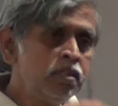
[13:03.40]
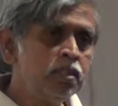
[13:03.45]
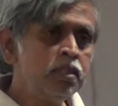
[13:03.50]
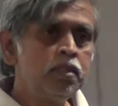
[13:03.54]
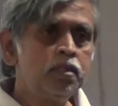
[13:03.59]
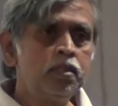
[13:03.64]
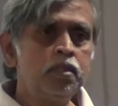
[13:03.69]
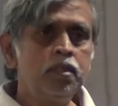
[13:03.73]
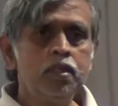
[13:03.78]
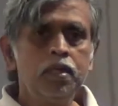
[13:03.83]

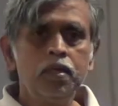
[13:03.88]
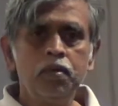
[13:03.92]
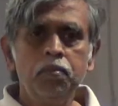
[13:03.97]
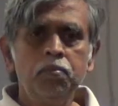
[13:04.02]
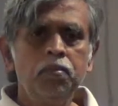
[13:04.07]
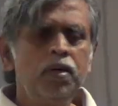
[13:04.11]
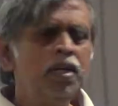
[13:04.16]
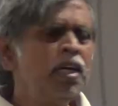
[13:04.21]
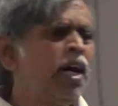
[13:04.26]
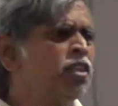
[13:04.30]
it?
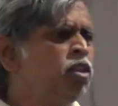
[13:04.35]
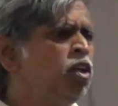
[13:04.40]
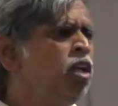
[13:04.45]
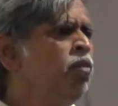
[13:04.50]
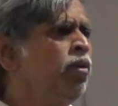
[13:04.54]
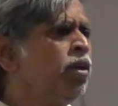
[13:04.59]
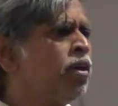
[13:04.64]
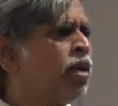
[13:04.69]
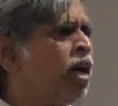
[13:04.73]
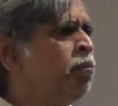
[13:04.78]
Actually,
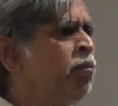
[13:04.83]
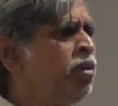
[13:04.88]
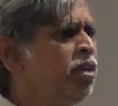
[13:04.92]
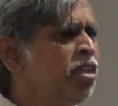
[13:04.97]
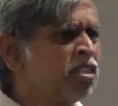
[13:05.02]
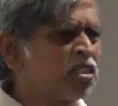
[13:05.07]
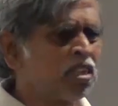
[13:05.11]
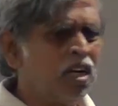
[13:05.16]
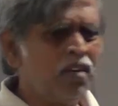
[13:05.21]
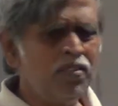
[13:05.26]
when Raman
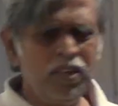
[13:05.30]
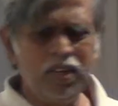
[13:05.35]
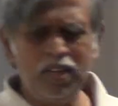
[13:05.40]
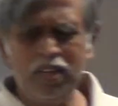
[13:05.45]
discovered